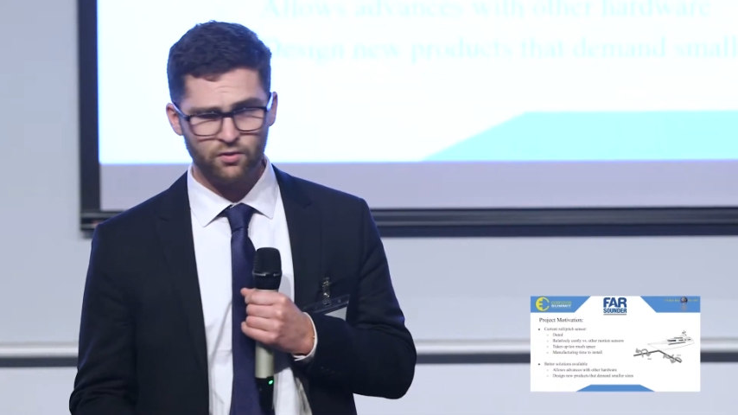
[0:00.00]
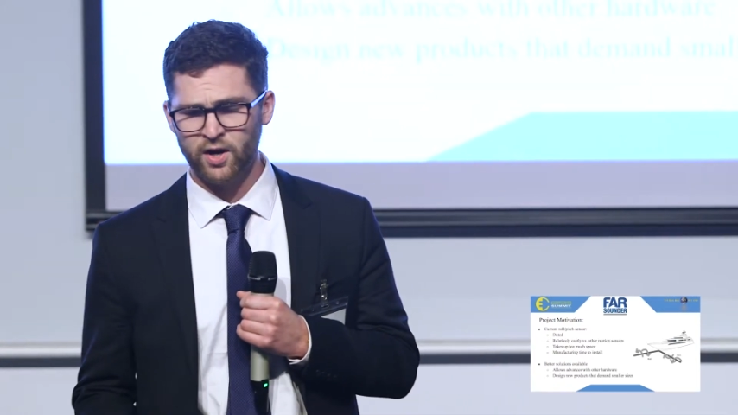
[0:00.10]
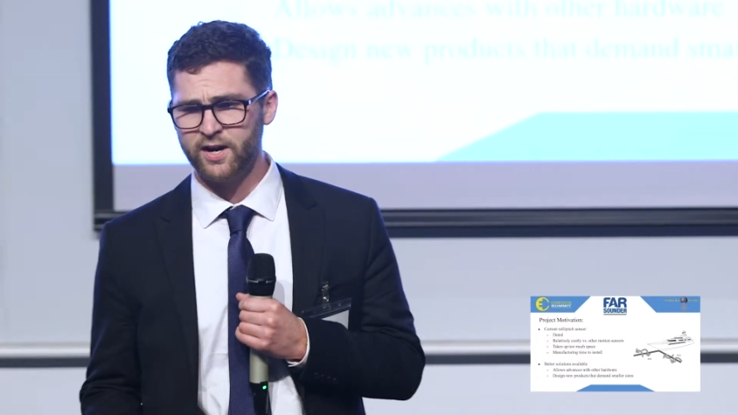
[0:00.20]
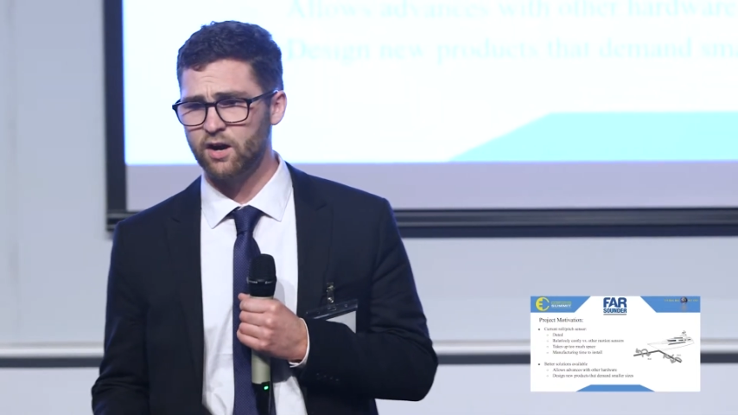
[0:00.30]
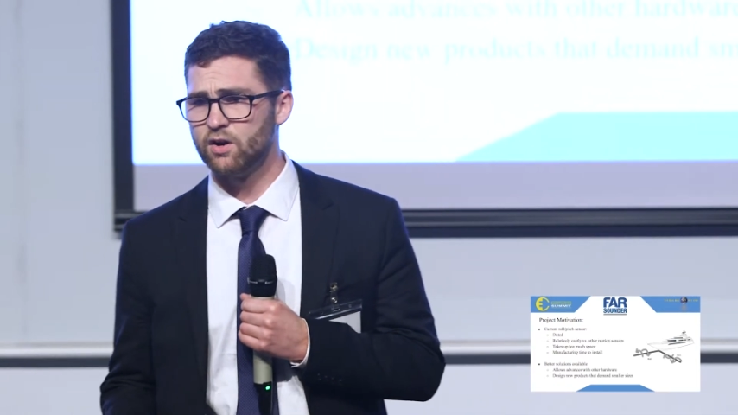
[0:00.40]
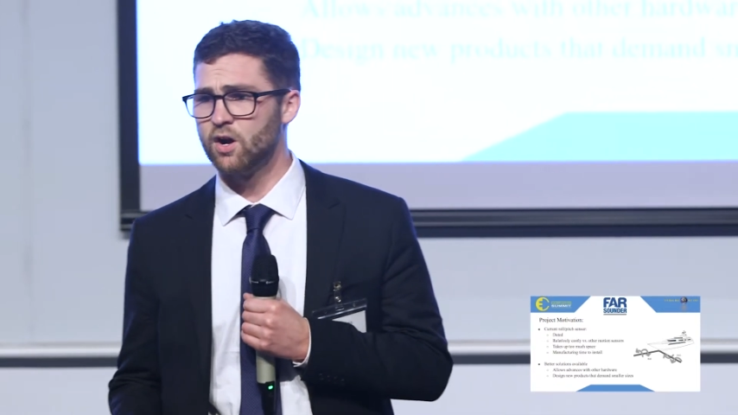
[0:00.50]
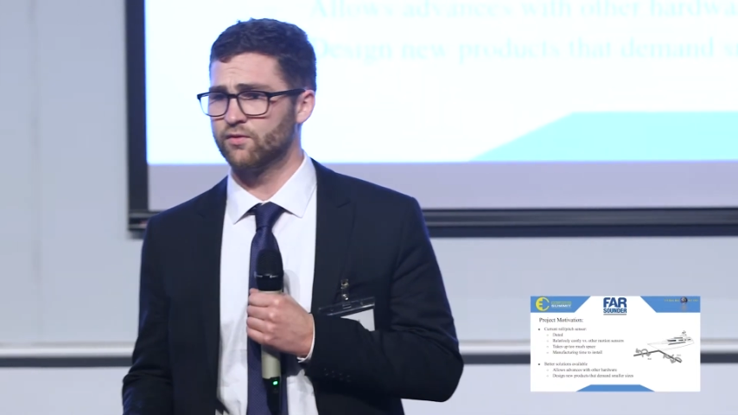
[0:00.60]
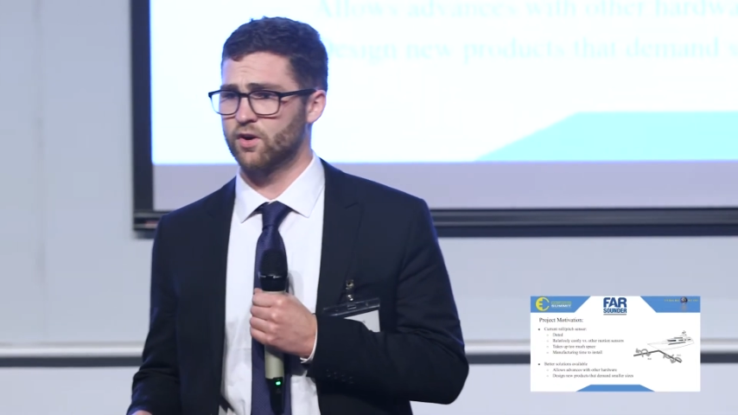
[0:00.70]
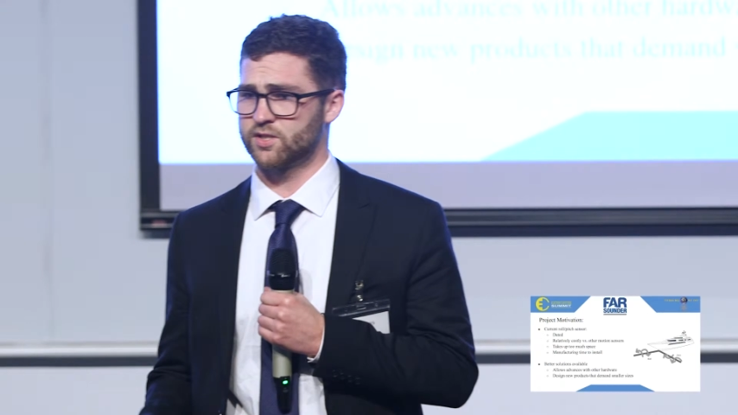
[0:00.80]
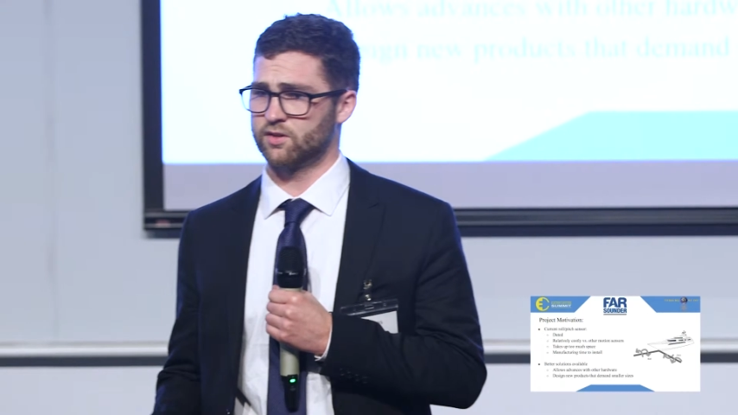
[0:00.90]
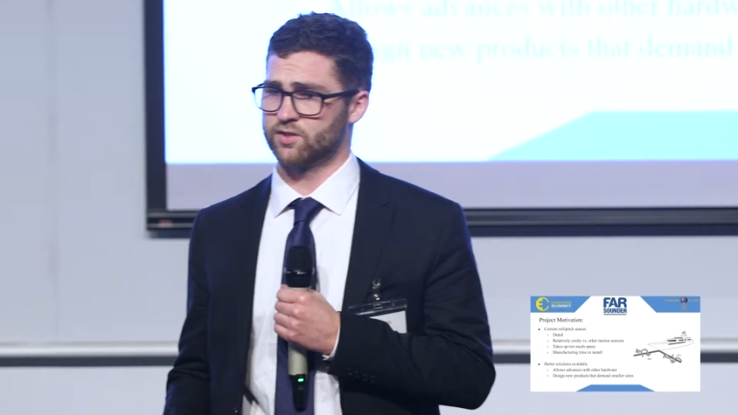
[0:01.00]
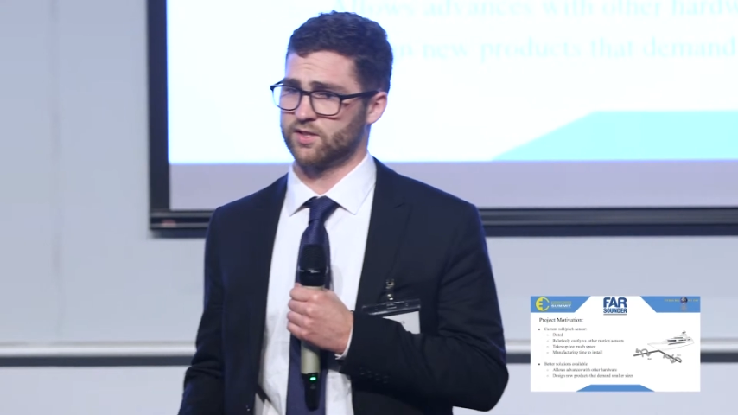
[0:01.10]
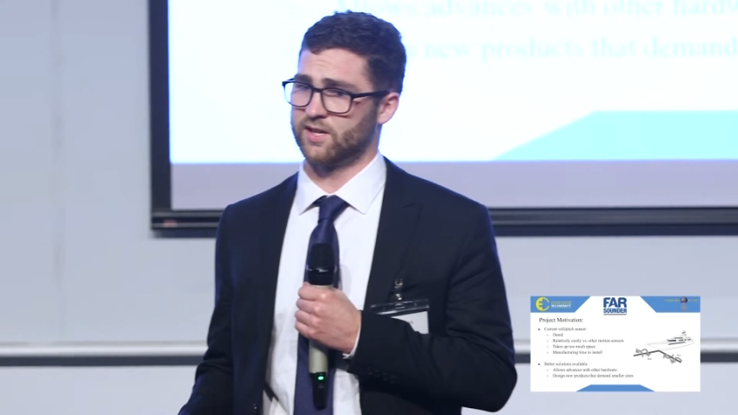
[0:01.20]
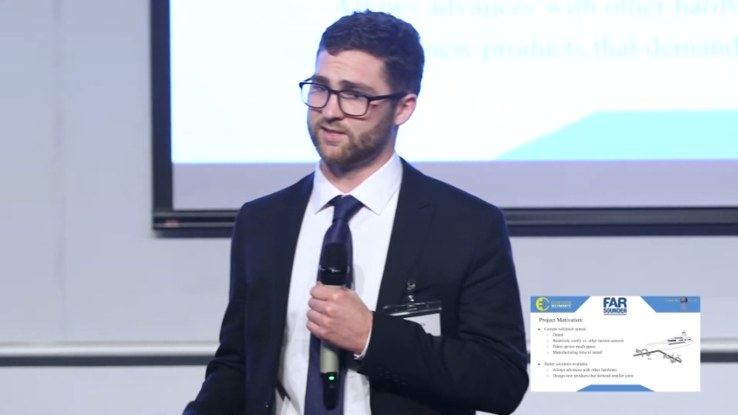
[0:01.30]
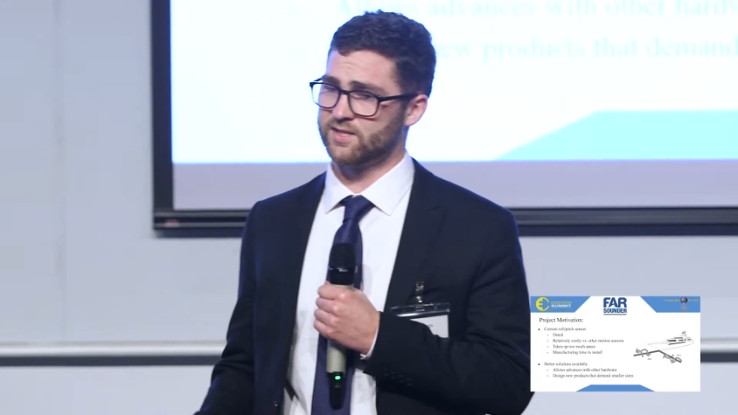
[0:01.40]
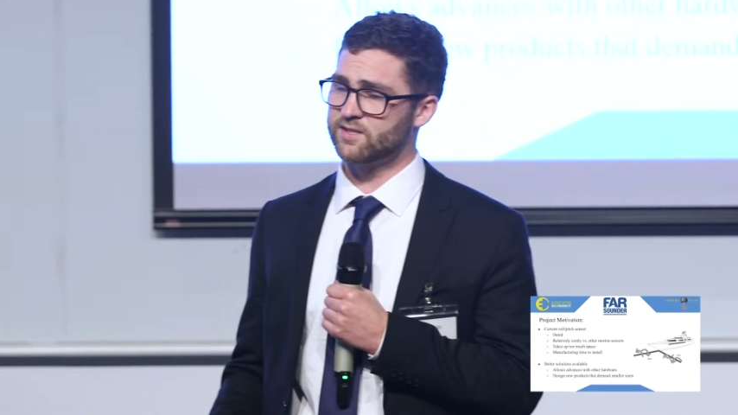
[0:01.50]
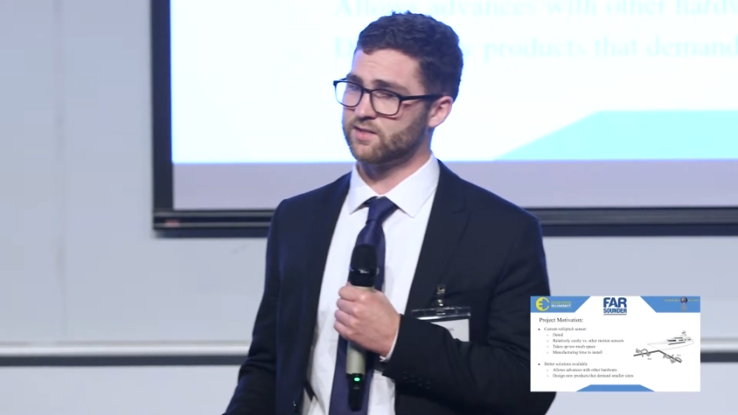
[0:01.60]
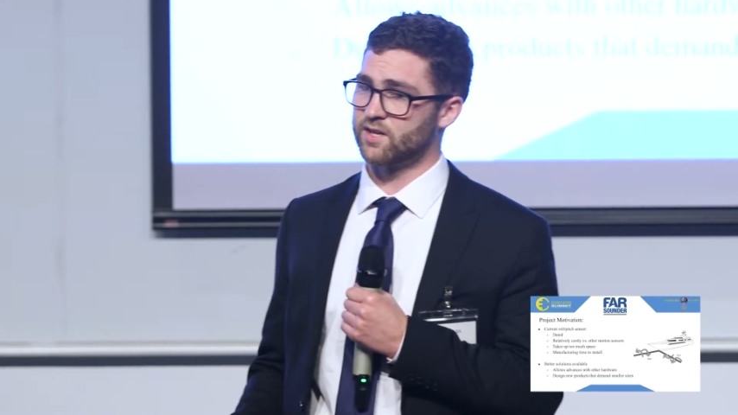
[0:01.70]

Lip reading: Right now, FarSounder's existing